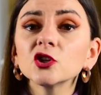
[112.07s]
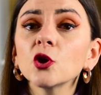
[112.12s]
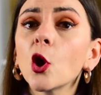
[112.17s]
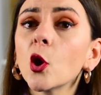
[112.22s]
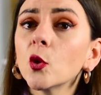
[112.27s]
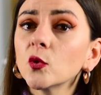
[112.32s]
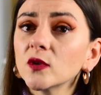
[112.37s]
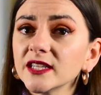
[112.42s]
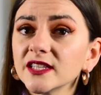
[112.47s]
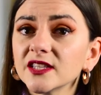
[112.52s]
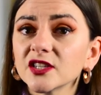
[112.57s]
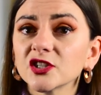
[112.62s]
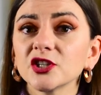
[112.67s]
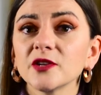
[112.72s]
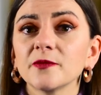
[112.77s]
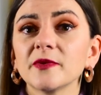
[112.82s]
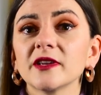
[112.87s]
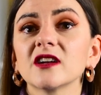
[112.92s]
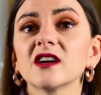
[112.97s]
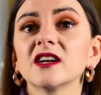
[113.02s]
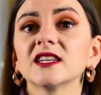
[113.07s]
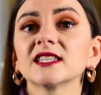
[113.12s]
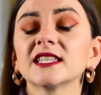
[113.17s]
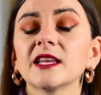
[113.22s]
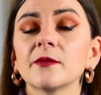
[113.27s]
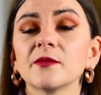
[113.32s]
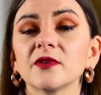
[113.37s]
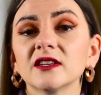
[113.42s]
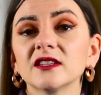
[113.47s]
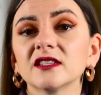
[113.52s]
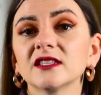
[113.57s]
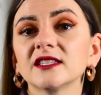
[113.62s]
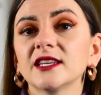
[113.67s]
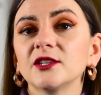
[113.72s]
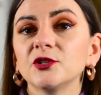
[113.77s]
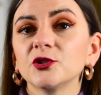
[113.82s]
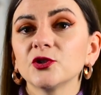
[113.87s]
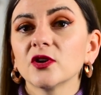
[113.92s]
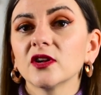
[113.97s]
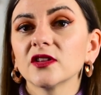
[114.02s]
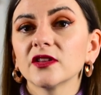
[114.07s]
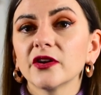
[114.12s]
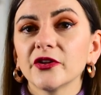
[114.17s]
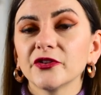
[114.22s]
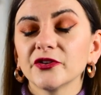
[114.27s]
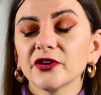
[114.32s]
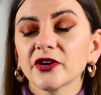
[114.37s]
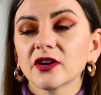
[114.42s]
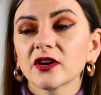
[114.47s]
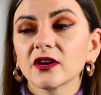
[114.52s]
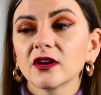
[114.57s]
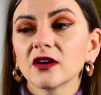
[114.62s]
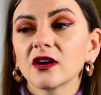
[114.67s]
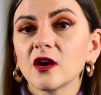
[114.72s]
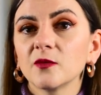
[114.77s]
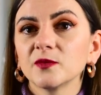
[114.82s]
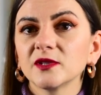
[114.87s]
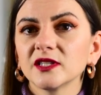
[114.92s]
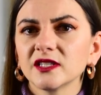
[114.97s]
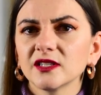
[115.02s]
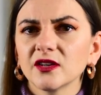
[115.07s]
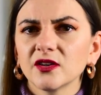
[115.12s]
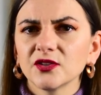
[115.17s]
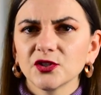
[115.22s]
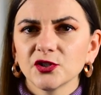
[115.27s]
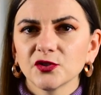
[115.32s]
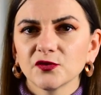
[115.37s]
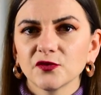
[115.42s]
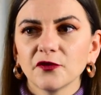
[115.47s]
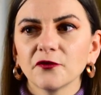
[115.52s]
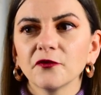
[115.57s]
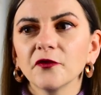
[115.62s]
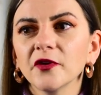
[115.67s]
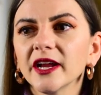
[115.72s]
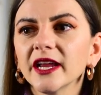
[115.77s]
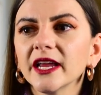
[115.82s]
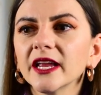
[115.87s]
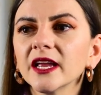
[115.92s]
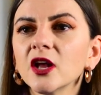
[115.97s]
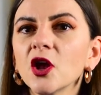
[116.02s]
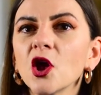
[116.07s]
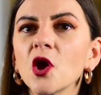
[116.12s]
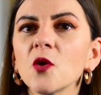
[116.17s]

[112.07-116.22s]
only the shipping costs, I'm gonna send you all the other cups and saucers for free